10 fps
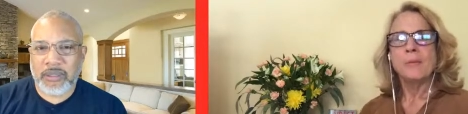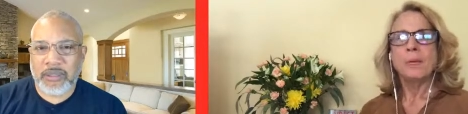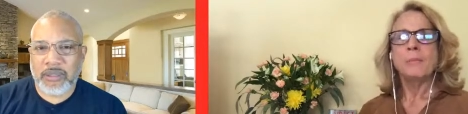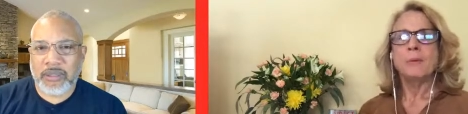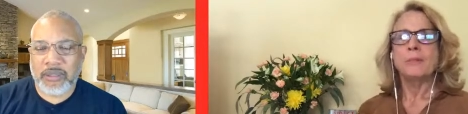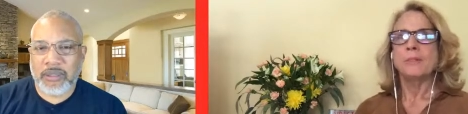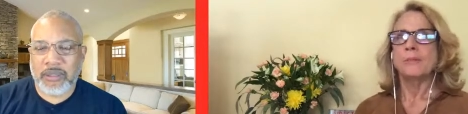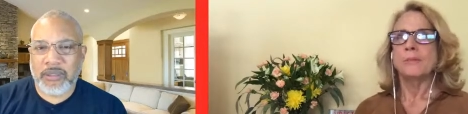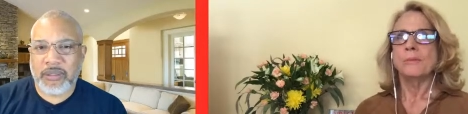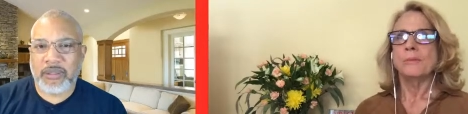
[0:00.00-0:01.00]
Speaker 1: people
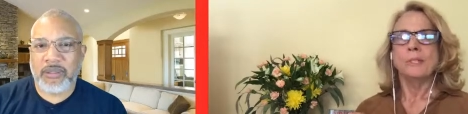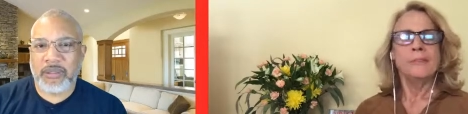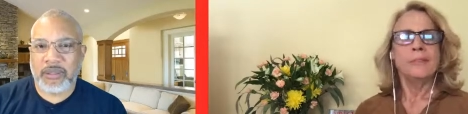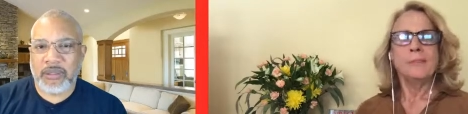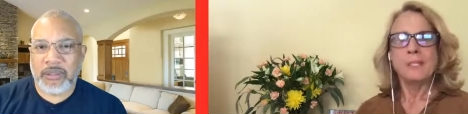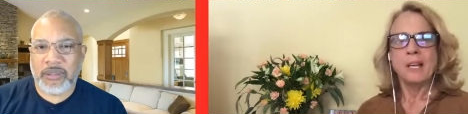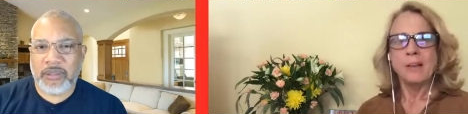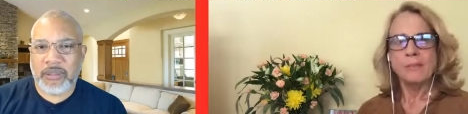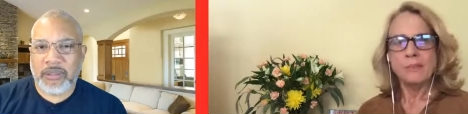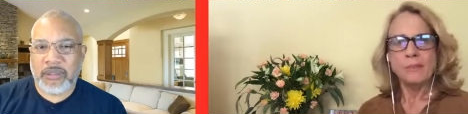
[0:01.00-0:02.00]
to believe in
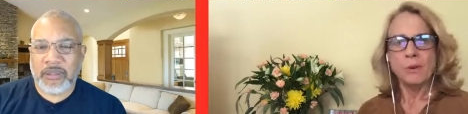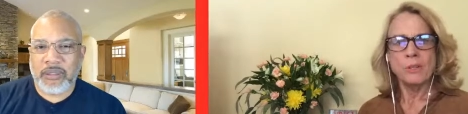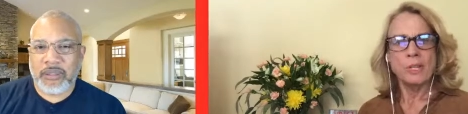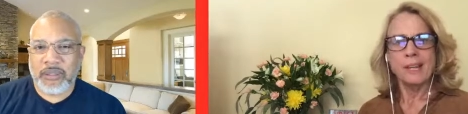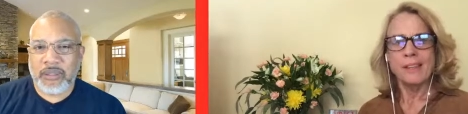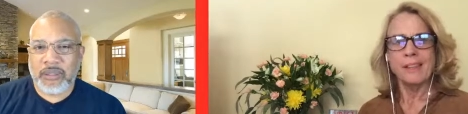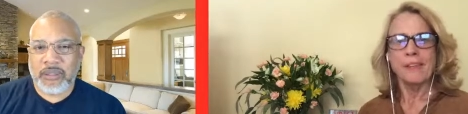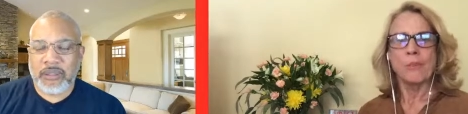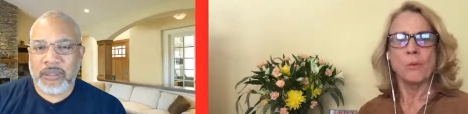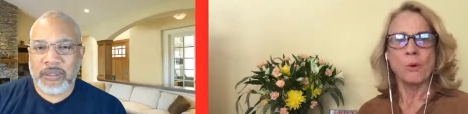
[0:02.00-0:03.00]
themselves more than
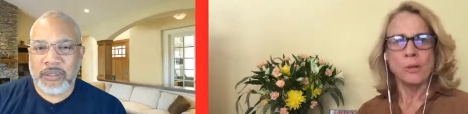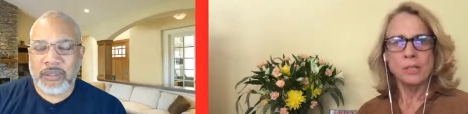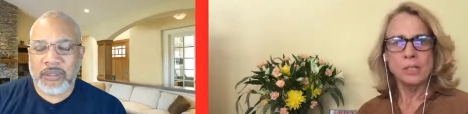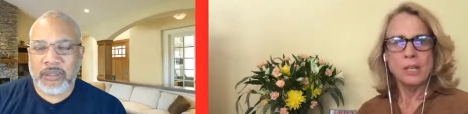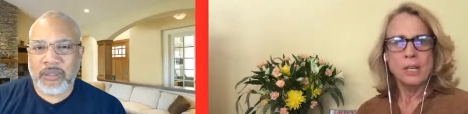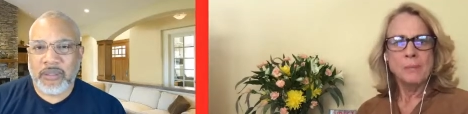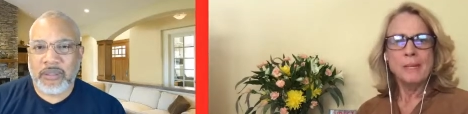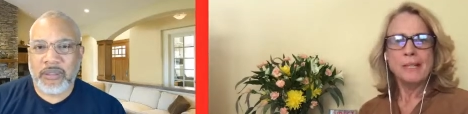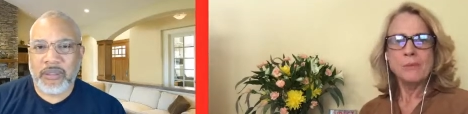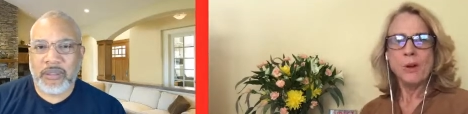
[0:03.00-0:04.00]
anything in the world
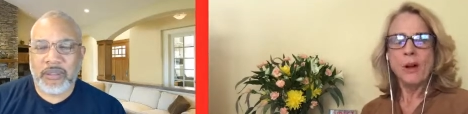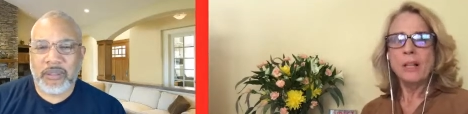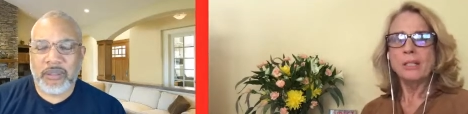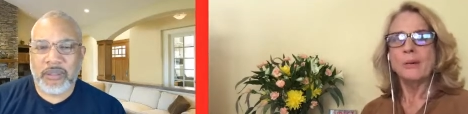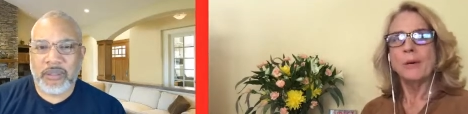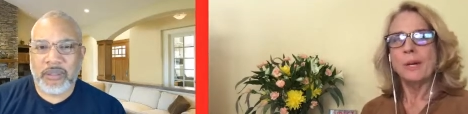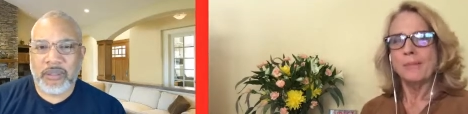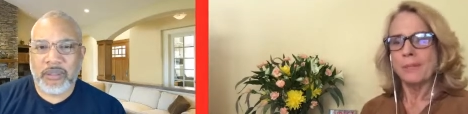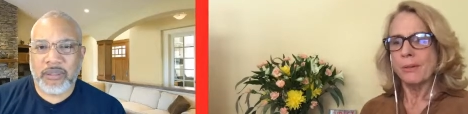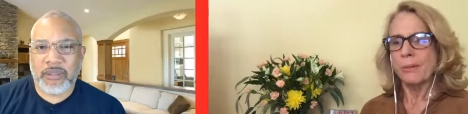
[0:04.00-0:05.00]
because we're all
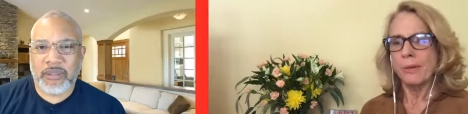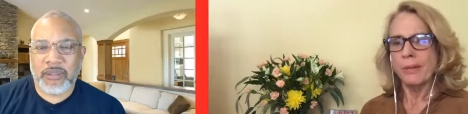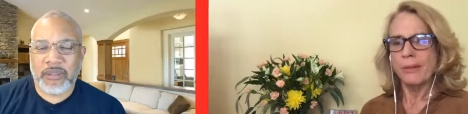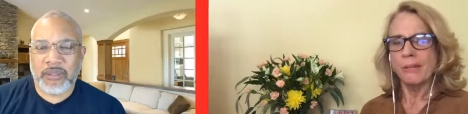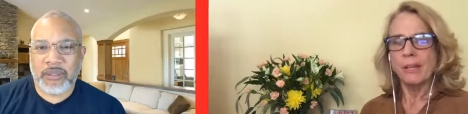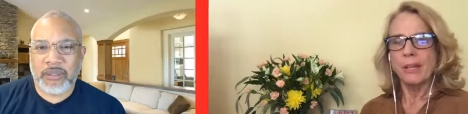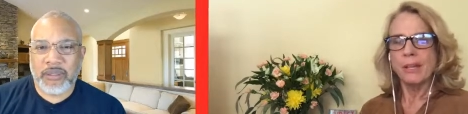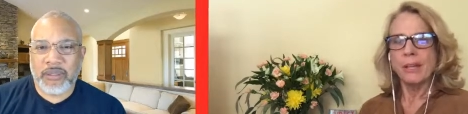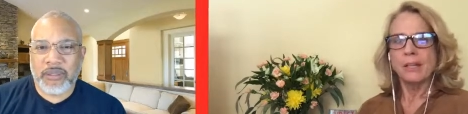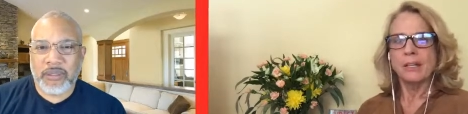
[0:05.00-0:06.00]
equipped with
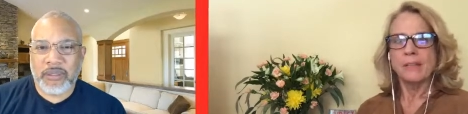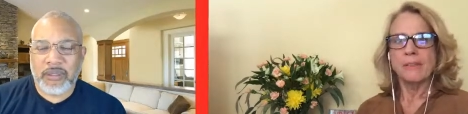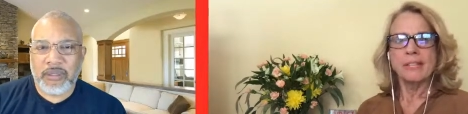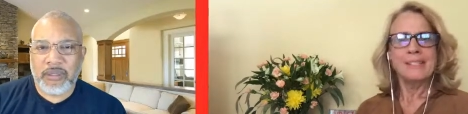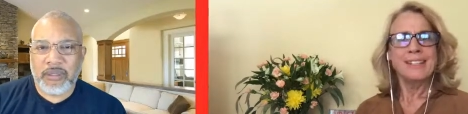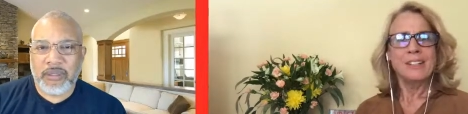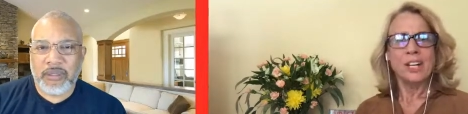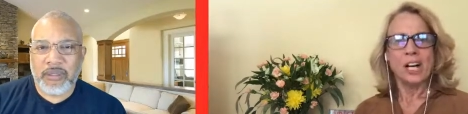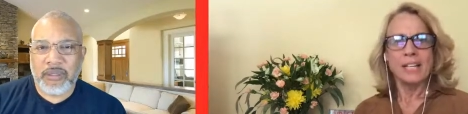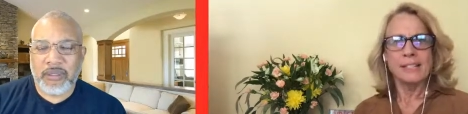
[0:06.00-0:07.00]
uh, this
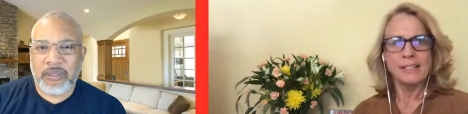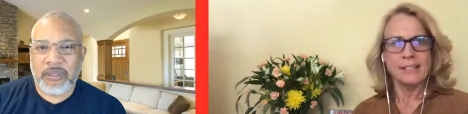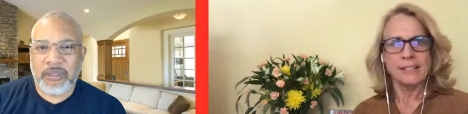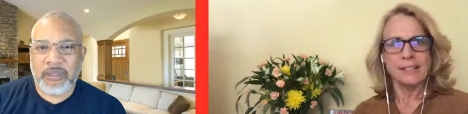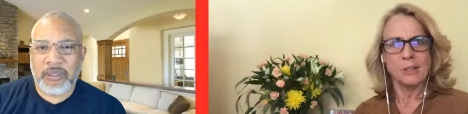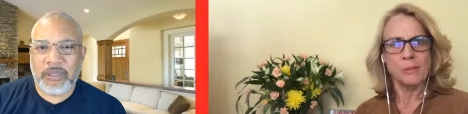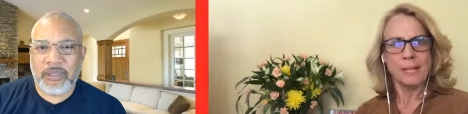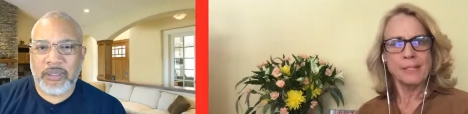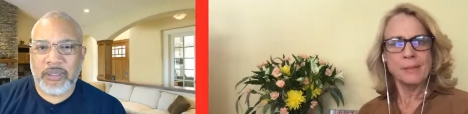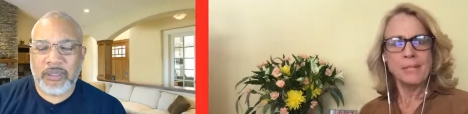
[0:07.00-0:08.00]
inner guidance system.
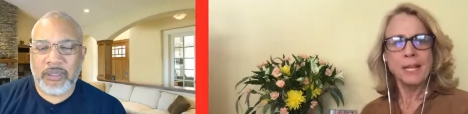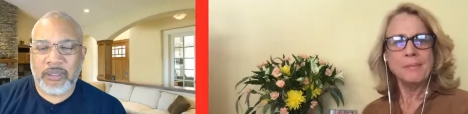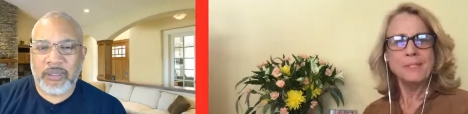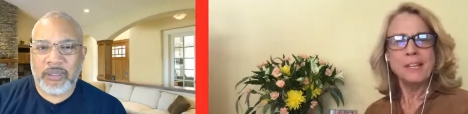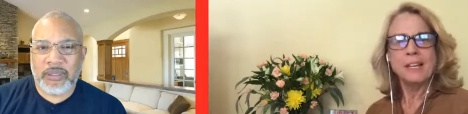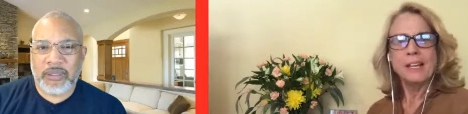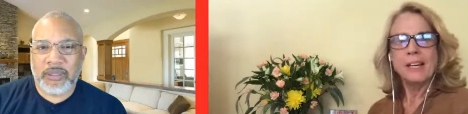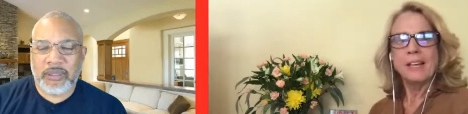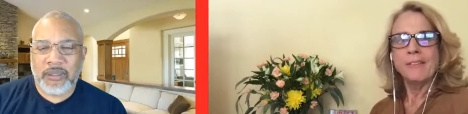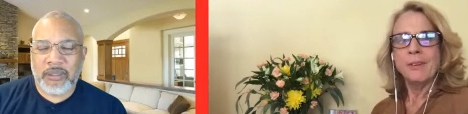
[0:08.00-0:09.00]
And sometimes,
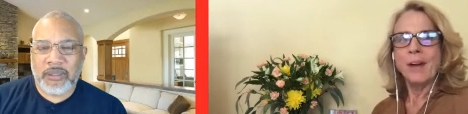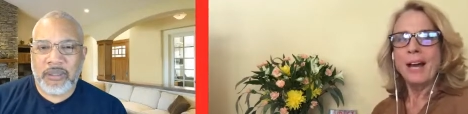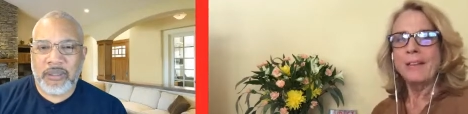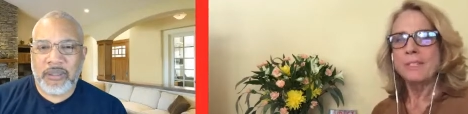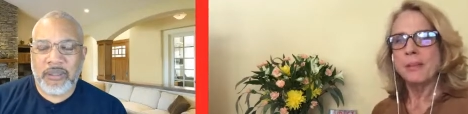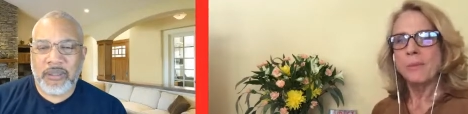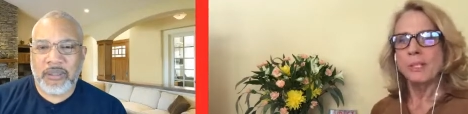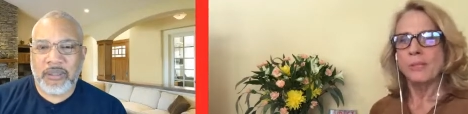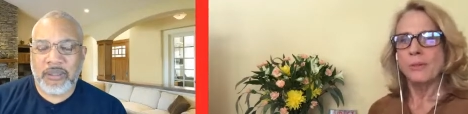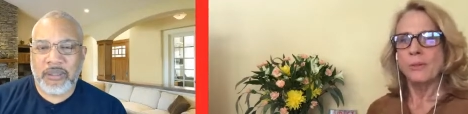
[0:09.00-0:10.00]
if you have
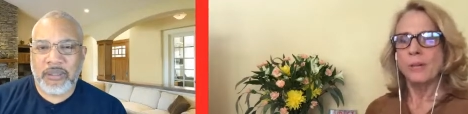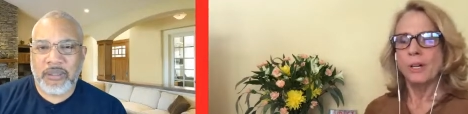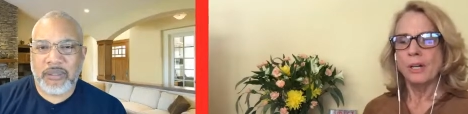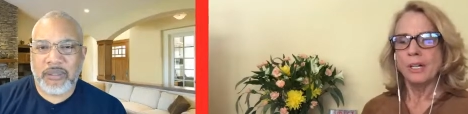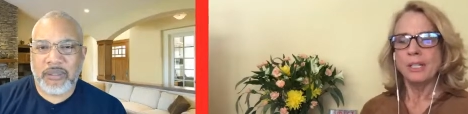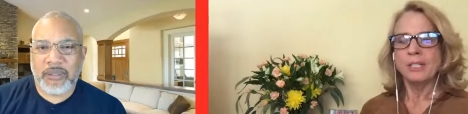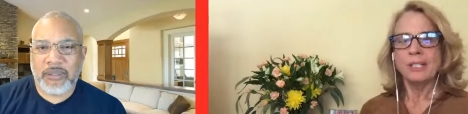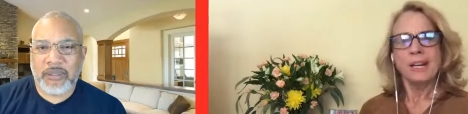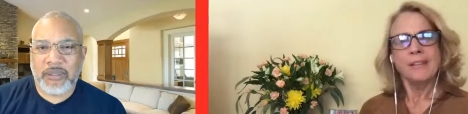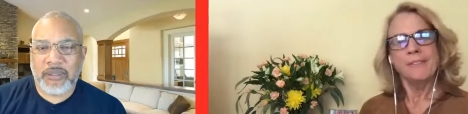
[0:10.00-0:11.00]
someone who can
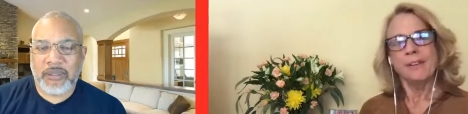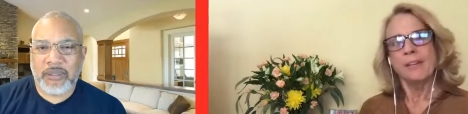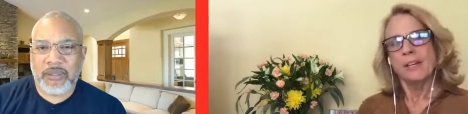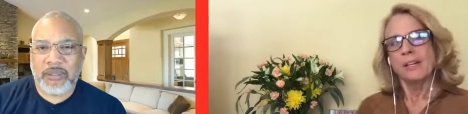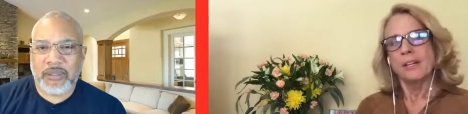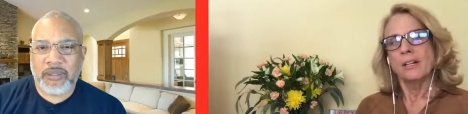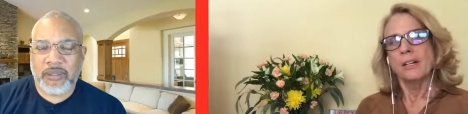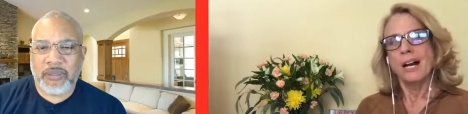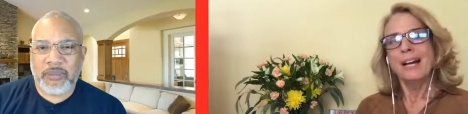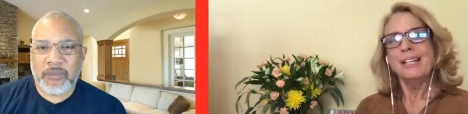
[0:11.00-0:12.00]
just kind of
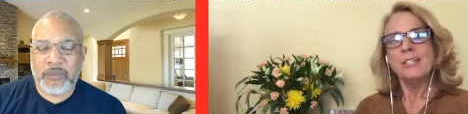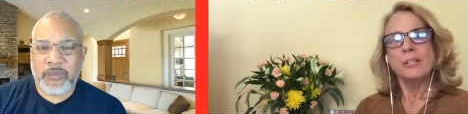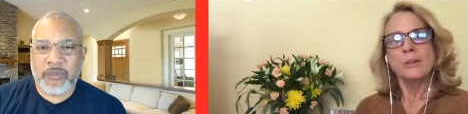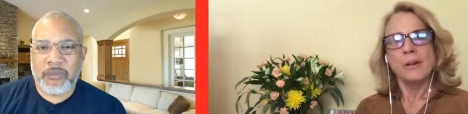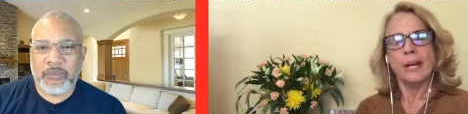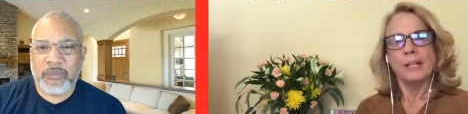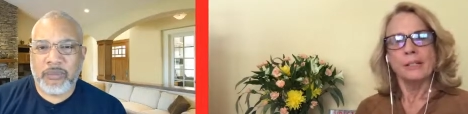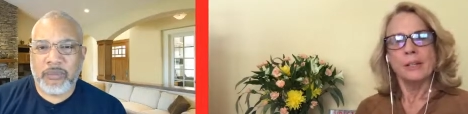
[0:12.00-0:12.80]
guide you and